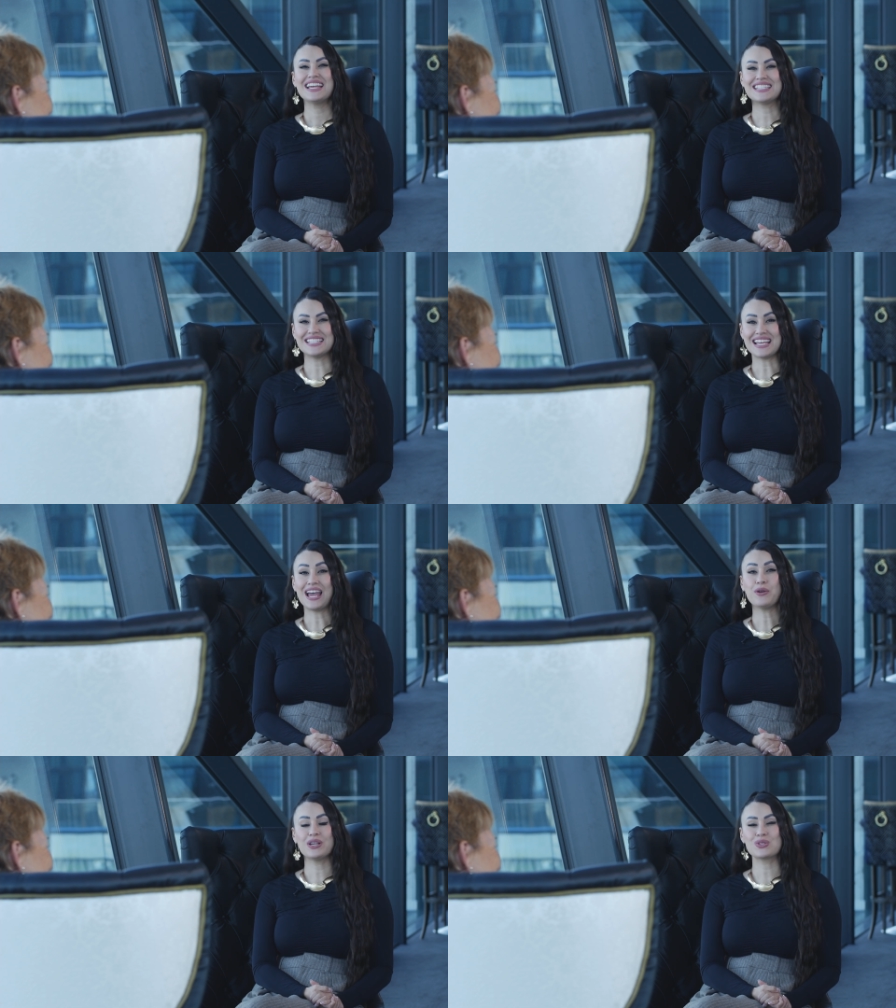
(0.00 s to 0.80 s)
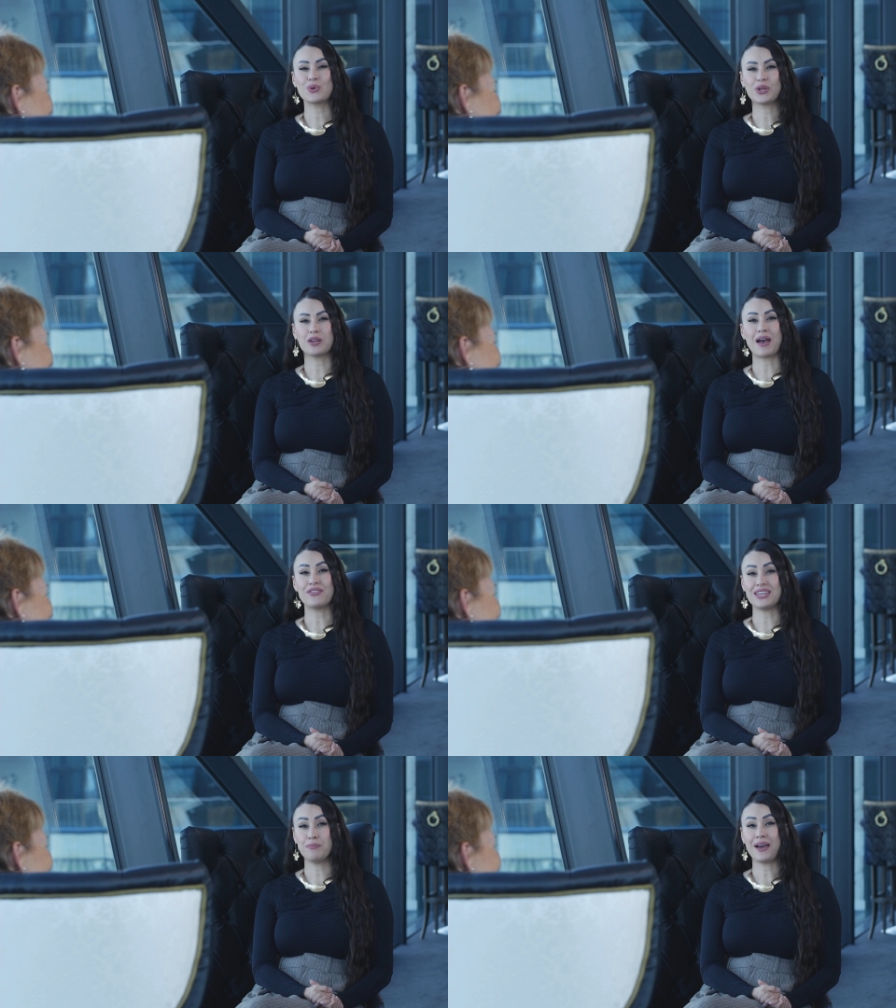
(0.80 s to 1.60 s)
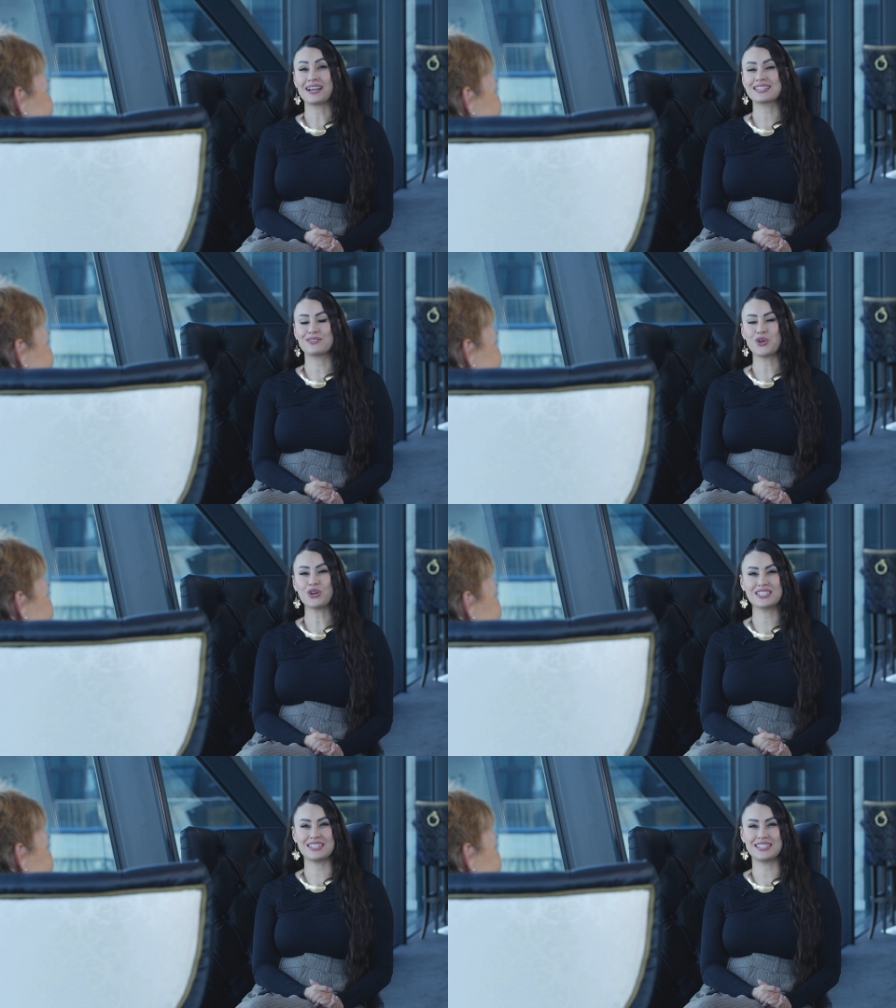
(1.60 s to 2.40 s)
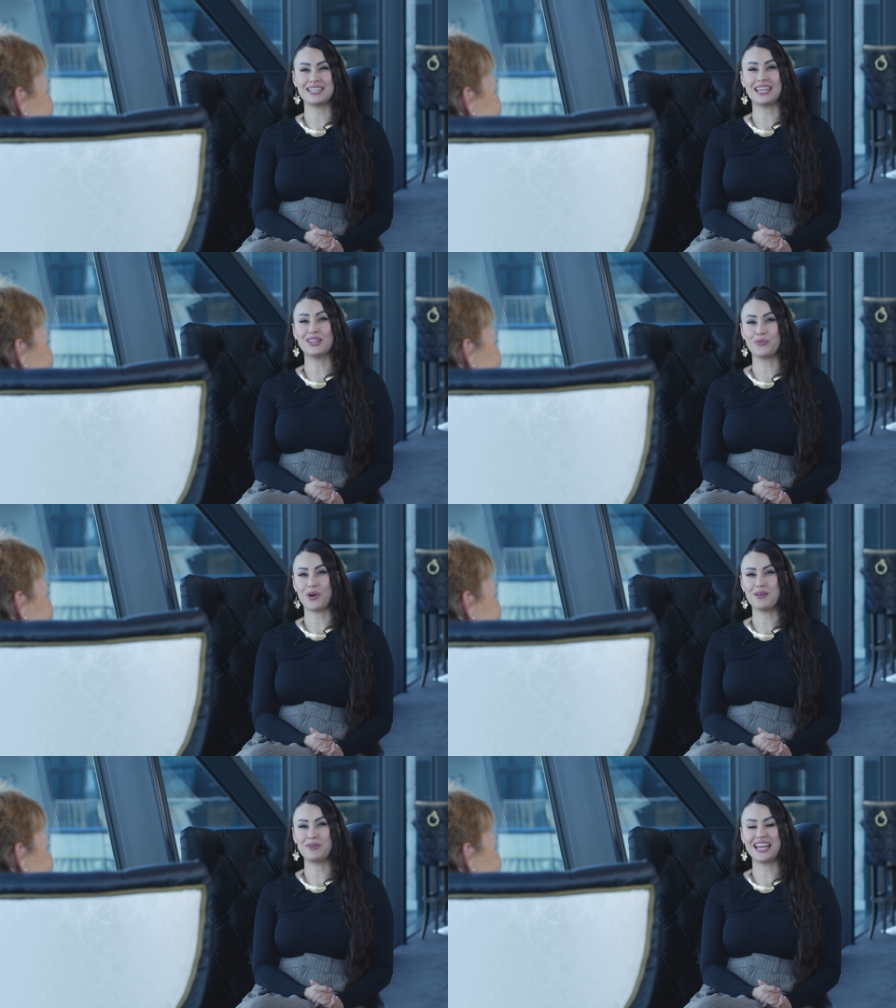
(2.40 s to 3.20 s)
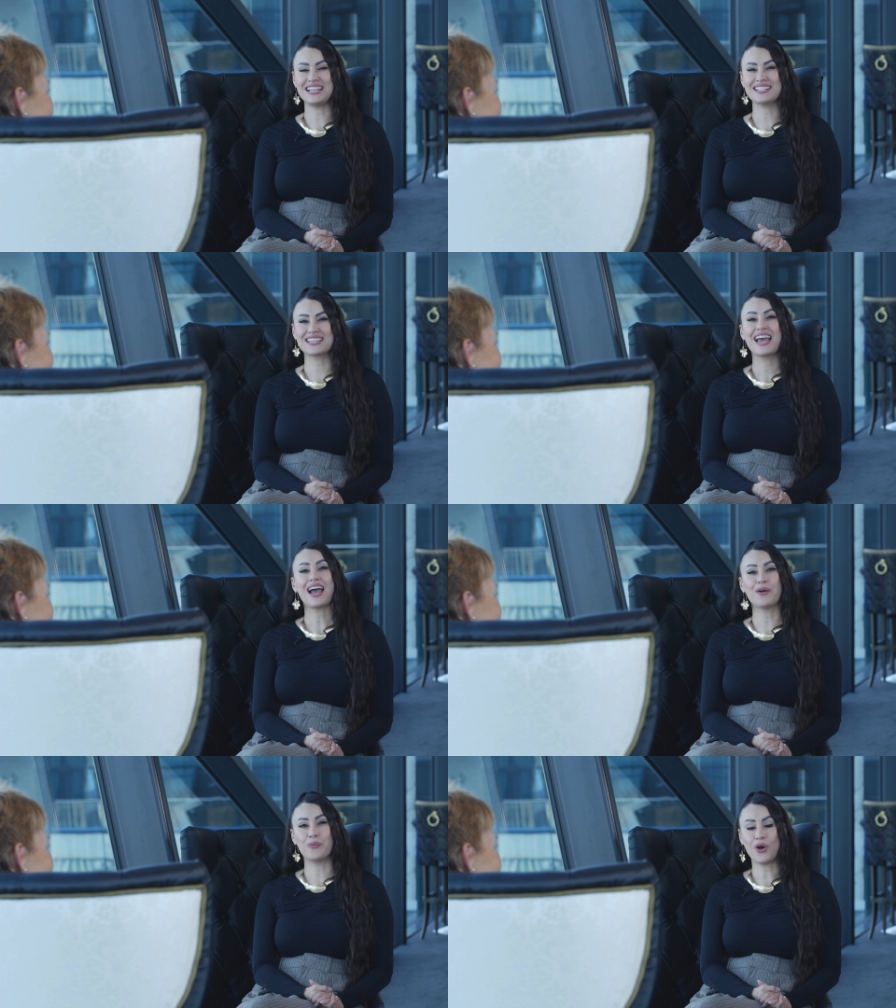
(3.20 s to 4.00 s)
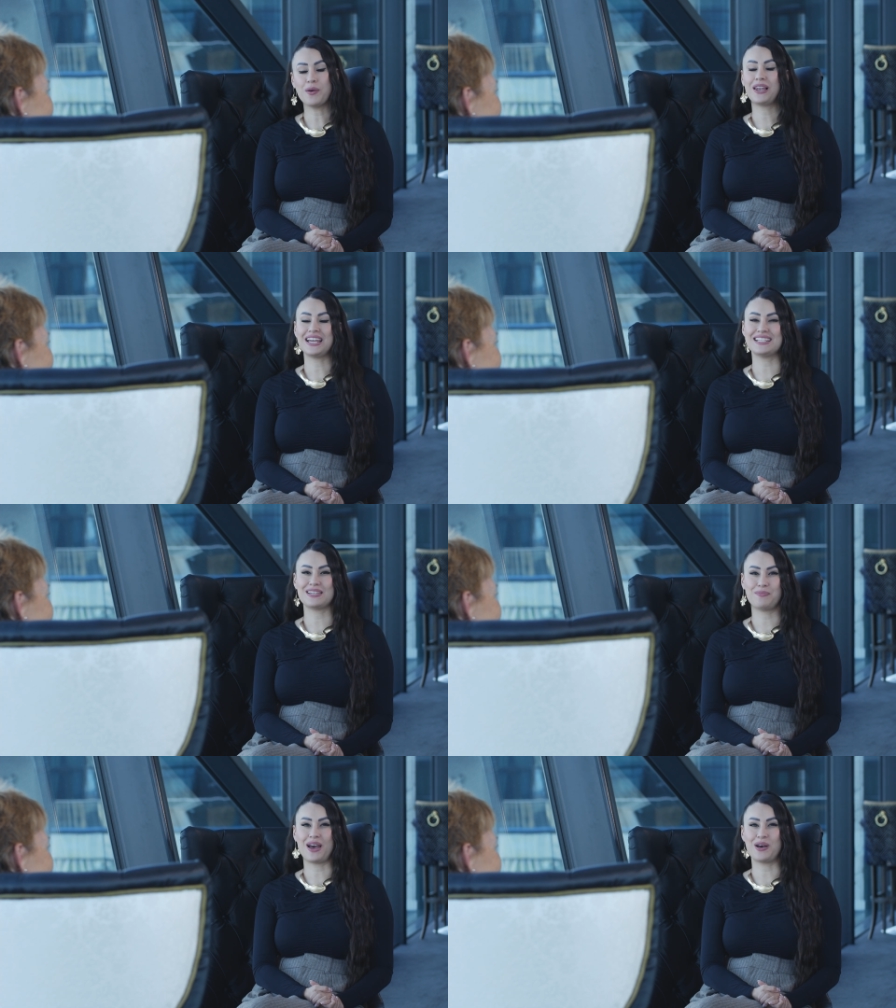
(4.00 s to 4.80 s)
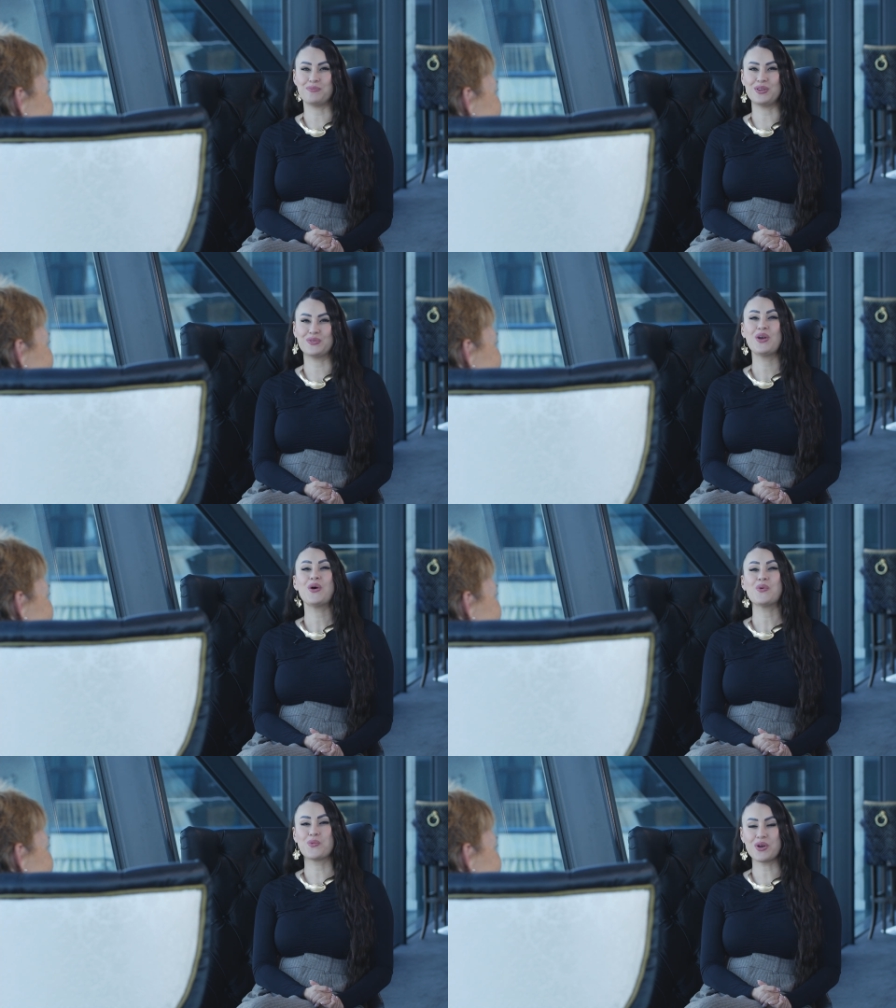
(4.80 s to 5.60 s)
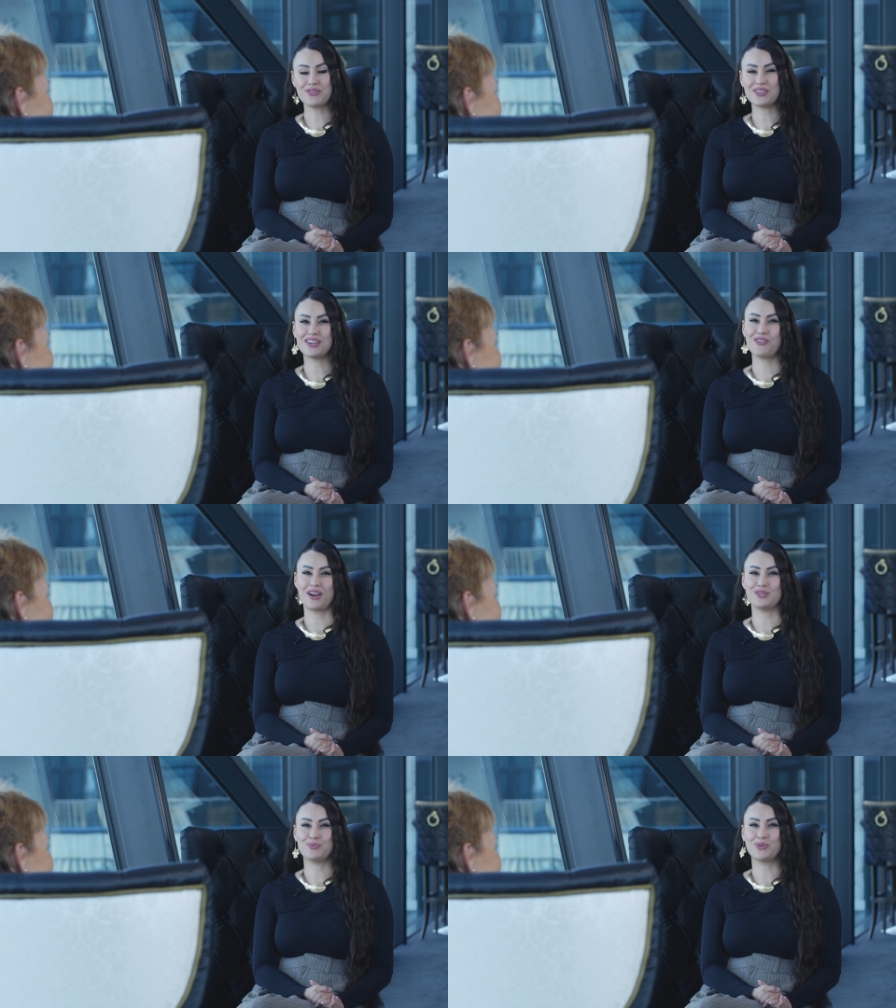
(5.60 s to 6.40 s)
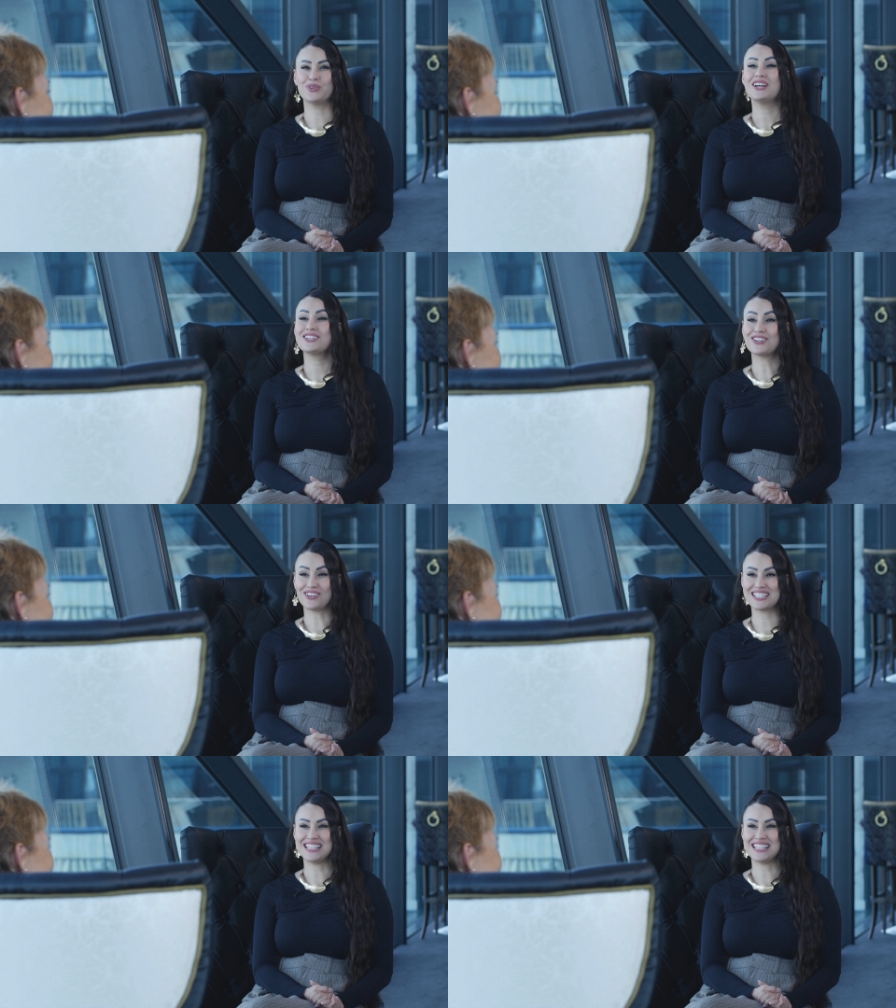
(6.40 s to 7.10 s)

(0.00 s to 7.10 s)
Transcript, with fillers: Today we are talking about the impacts of toxicity in the workplace and workplace empowerment with the incredible Dr.